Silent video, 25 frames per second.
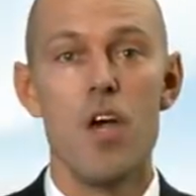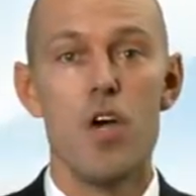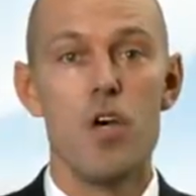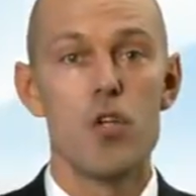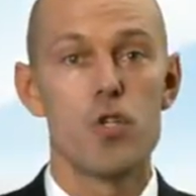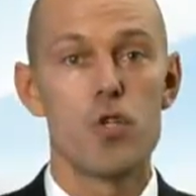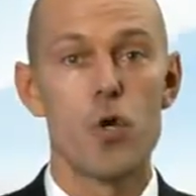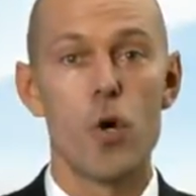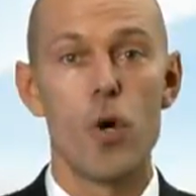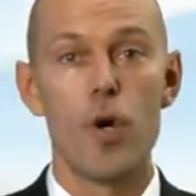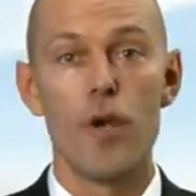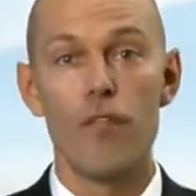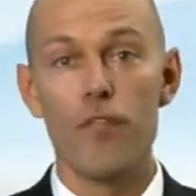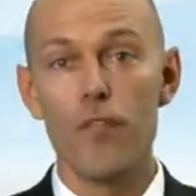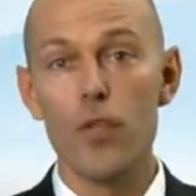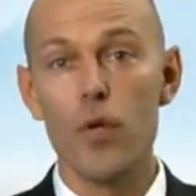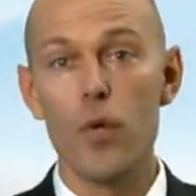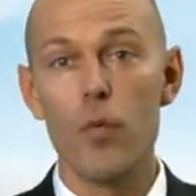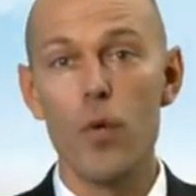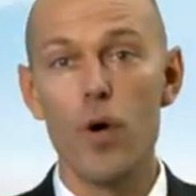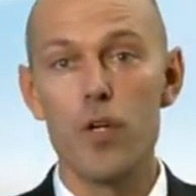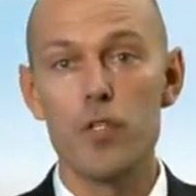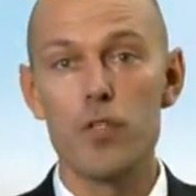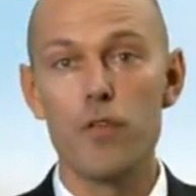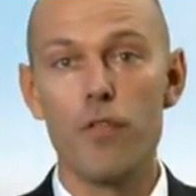So if you
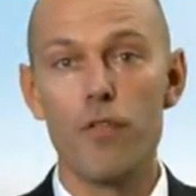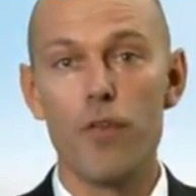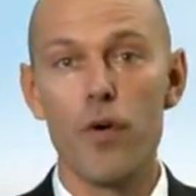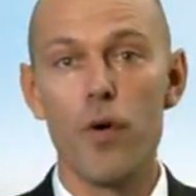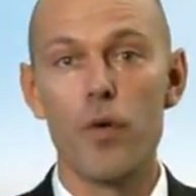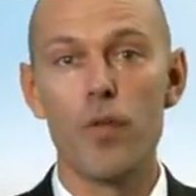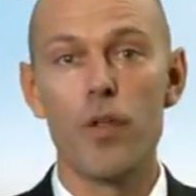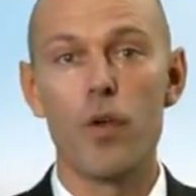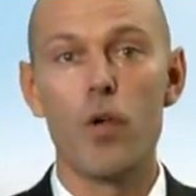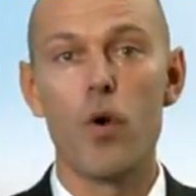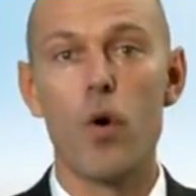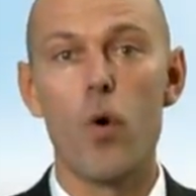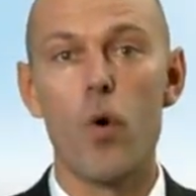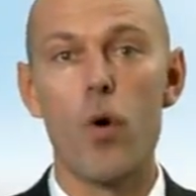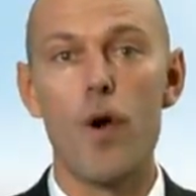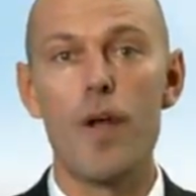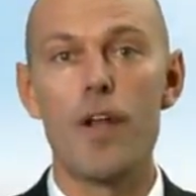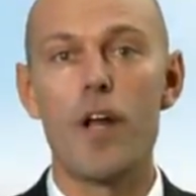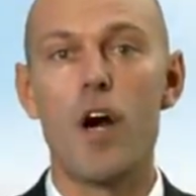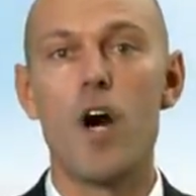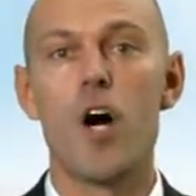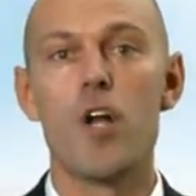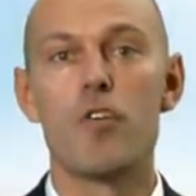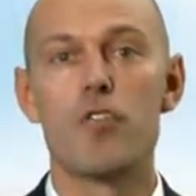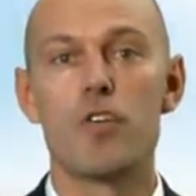were to throw the coin
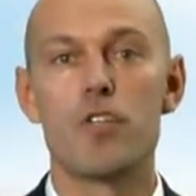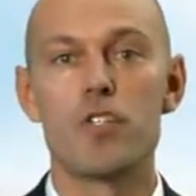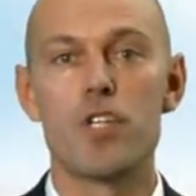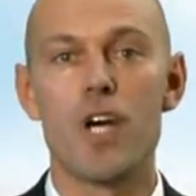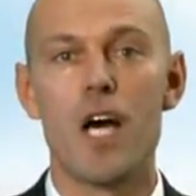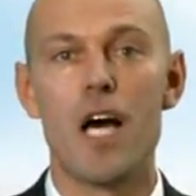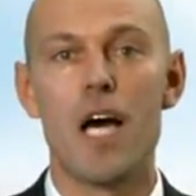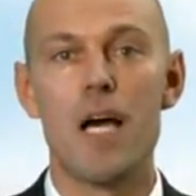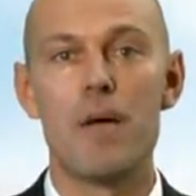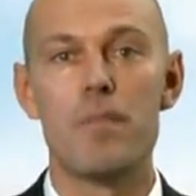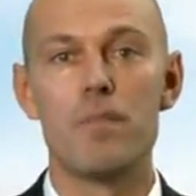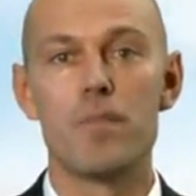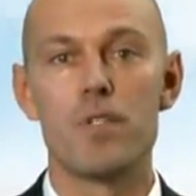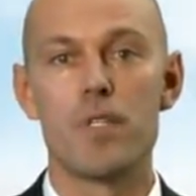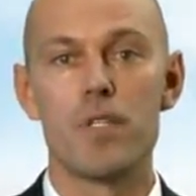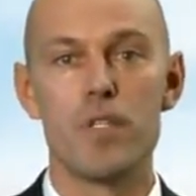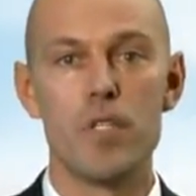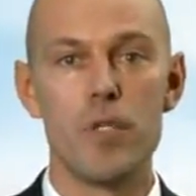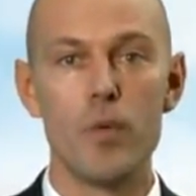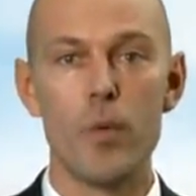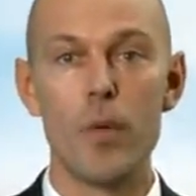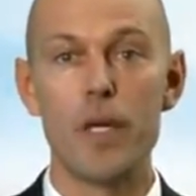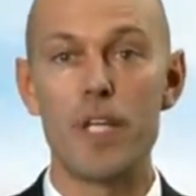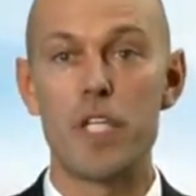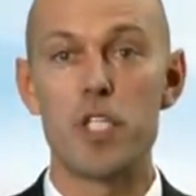100 times,
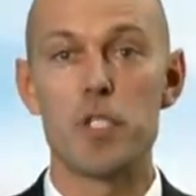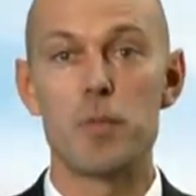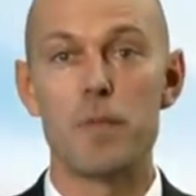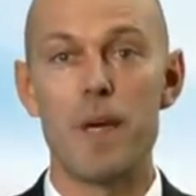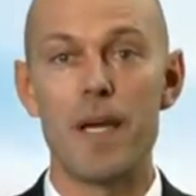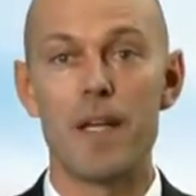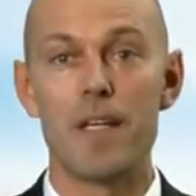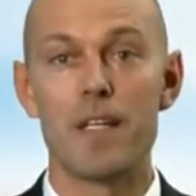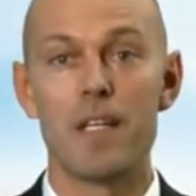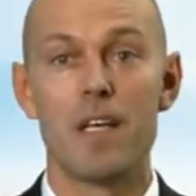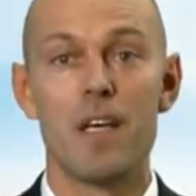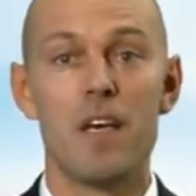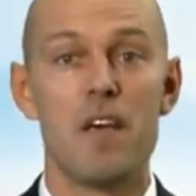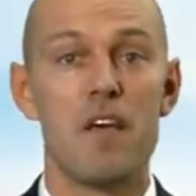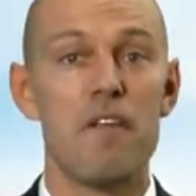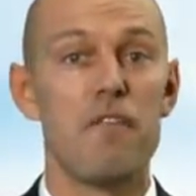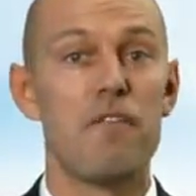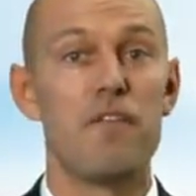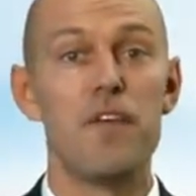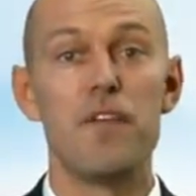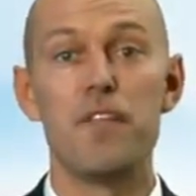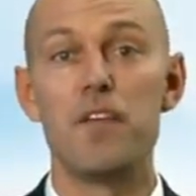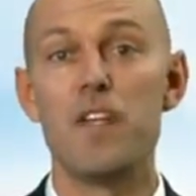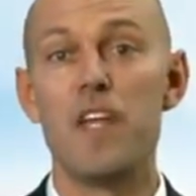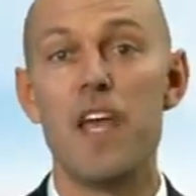you would expect
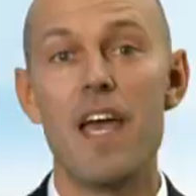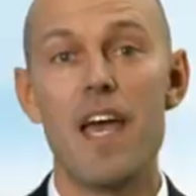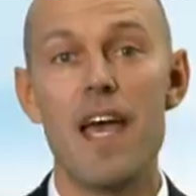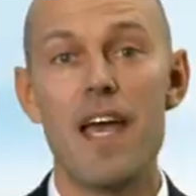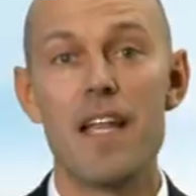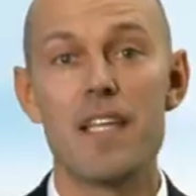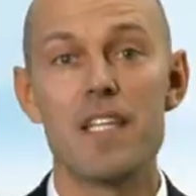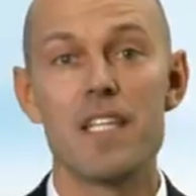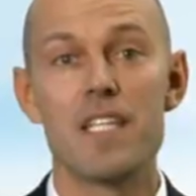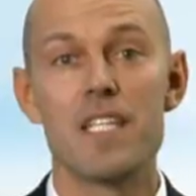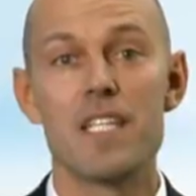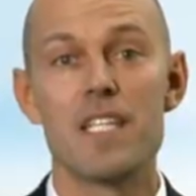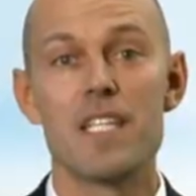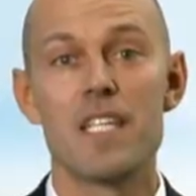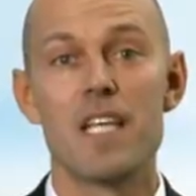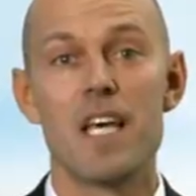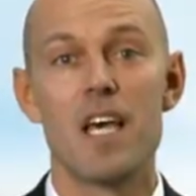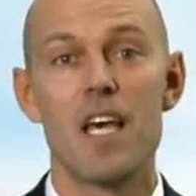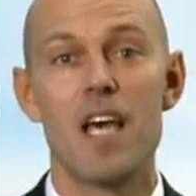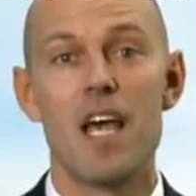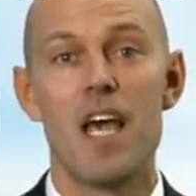50 heads